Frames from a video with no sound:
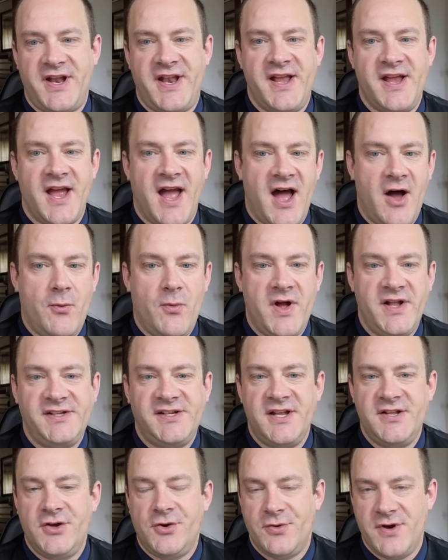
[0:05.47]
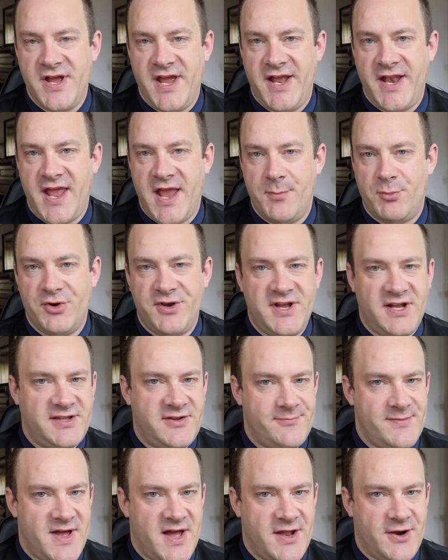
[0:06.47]
how one can create a predictive
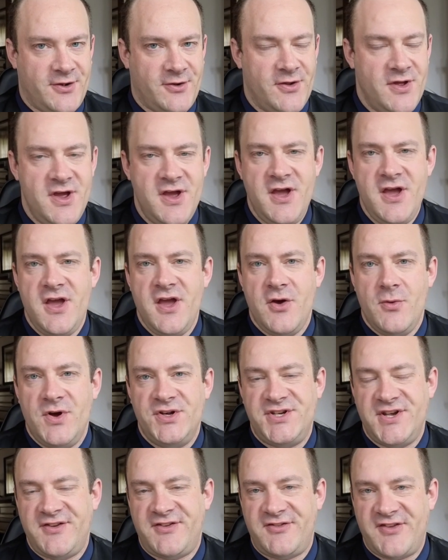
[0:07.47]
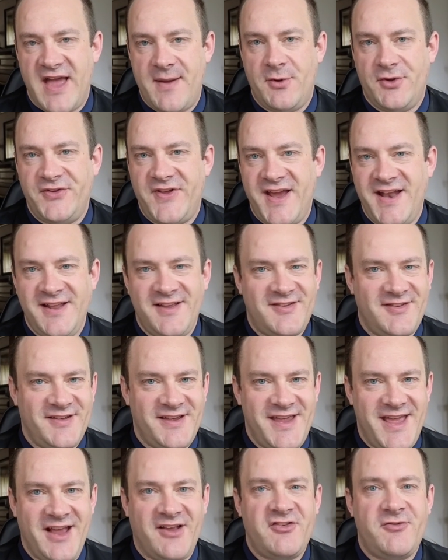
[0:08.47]
model which is simultaneously
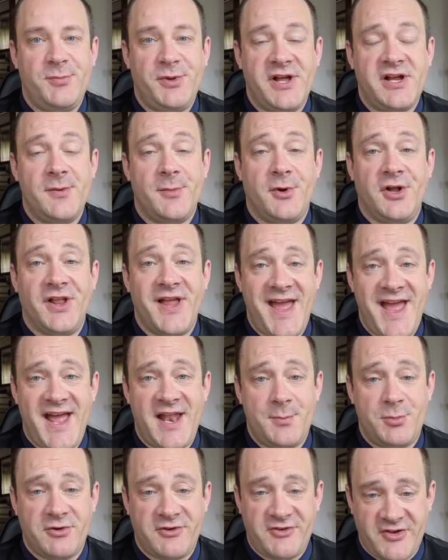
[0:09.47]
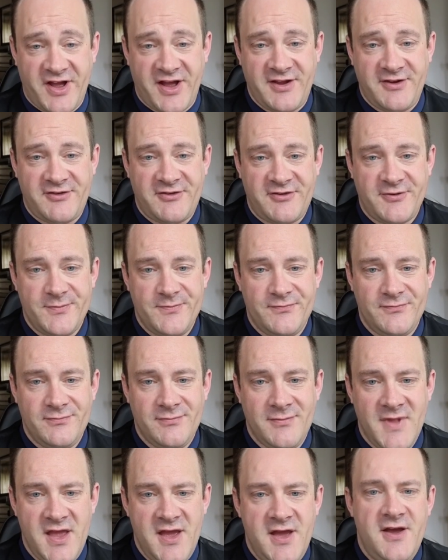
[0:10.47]
explicable and precise.
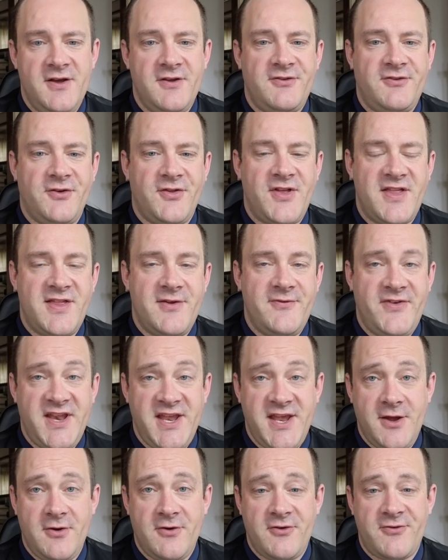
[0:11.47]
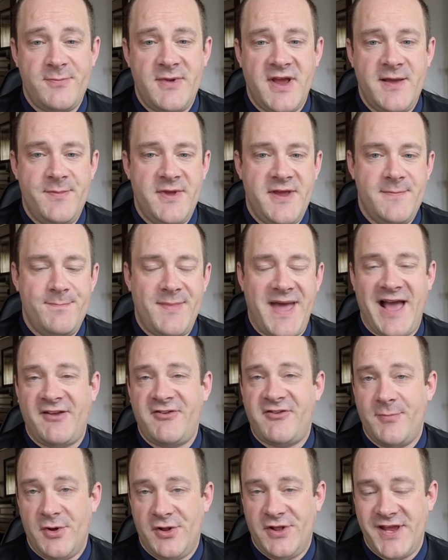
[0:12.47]
So that the videos may be
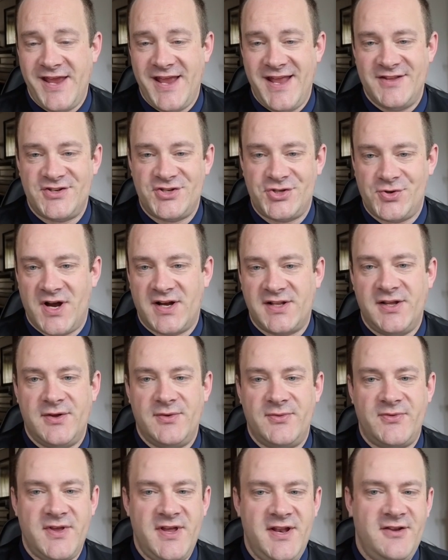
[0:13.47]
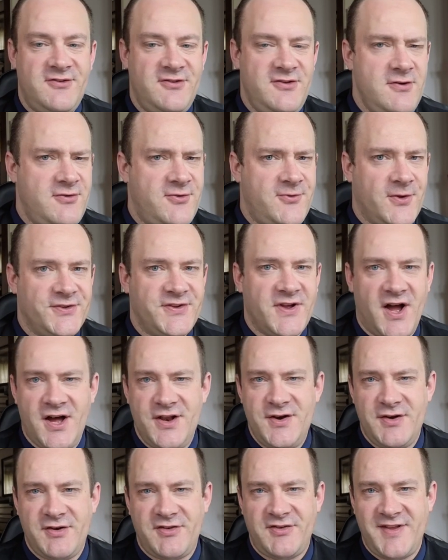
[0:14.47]
maximally instructive, it is useful to
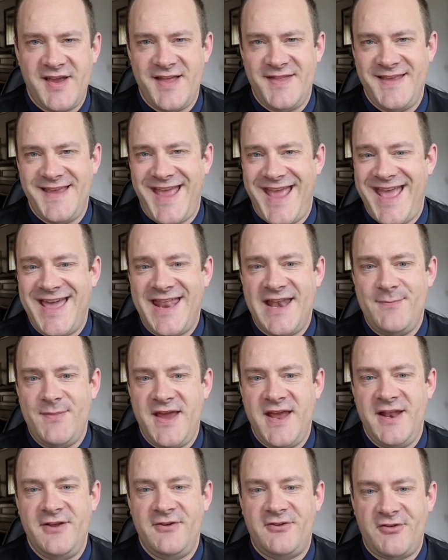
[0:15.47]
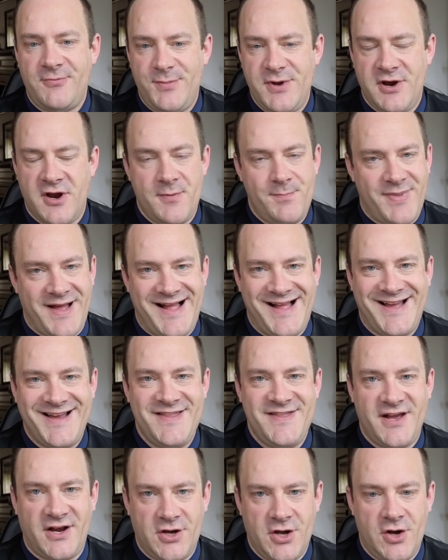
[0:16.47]
understand the animating spirit behind
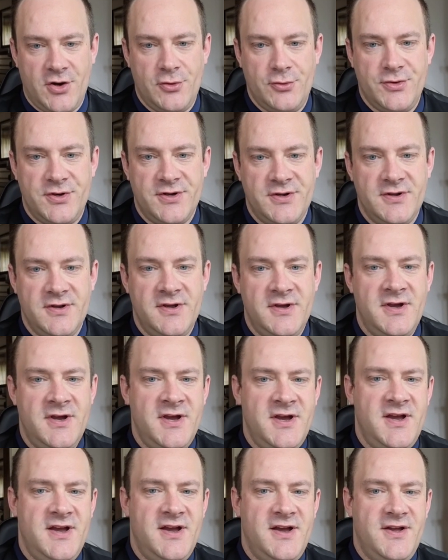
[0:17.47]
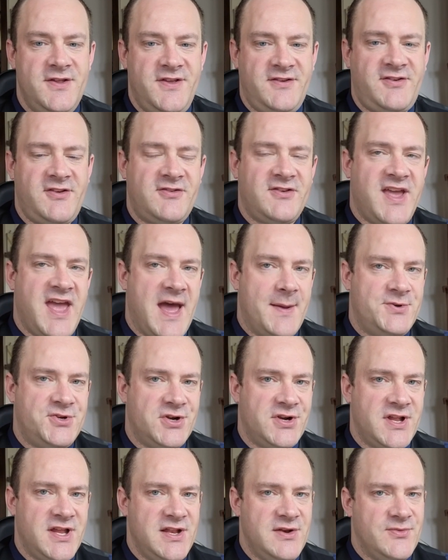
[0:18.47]
the code. This is
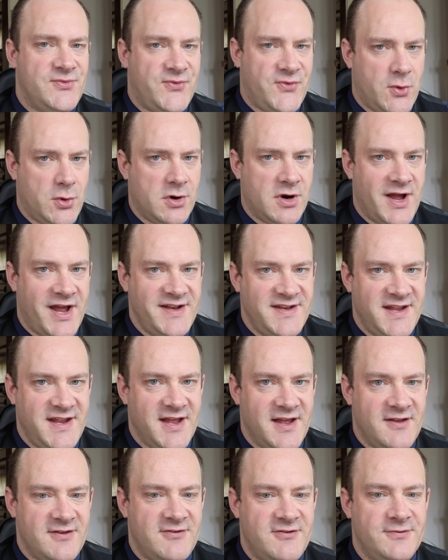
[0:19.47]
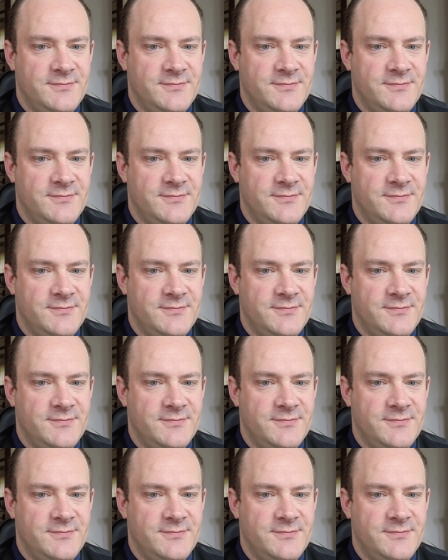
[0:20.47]
captured in 4 ideas.